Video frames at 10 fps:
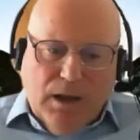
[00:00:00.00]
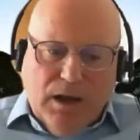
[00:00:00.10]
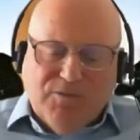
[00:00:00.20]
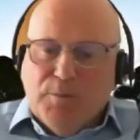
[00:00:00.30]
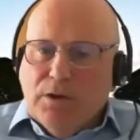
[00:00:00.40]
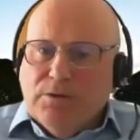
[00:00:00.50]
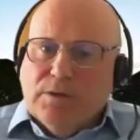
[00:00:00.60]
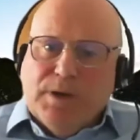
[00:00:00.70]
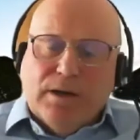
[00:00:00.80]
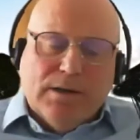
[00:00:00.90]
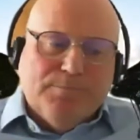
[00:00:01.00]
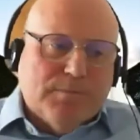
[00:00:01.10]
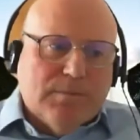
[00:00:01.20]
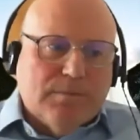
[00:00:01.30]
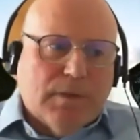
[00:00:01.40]
I've moaned about it
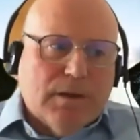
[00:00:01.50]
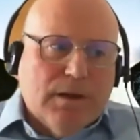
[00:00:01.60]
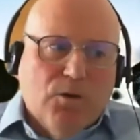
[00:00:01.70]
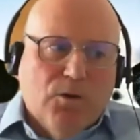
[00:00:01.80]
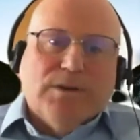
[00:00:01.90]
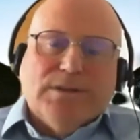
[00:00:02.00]
all the